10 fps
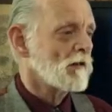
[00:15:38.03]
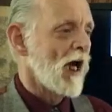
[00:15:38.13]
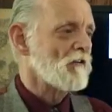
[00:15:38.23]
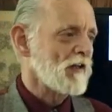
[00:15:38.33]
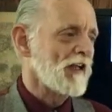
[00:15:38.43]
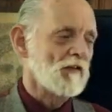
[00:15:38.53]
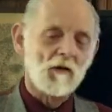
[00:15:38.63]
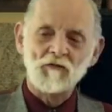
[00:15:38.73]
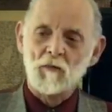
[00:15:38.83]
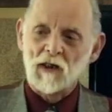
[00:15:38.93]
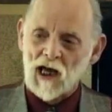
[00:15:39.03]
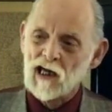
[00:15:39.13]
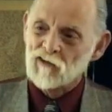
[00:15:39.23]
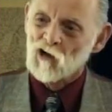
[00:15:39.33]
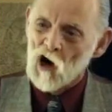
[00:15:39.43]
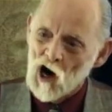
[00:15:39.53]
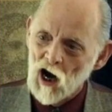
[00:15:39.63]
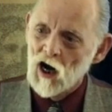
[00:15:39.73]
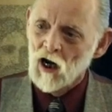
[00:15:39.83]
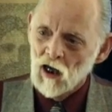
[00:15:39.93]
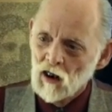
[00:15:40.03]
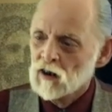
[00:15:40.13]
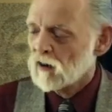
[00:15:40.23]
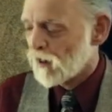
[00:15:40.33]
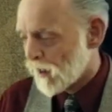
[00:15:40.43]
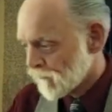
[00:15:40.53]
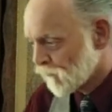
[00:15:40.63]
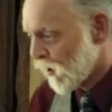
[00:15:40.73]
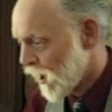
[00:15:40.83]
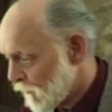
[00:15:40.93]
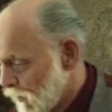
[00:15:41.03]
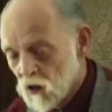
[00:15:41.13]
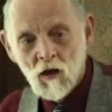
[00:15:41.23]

I just like something simple like a guitar and drum.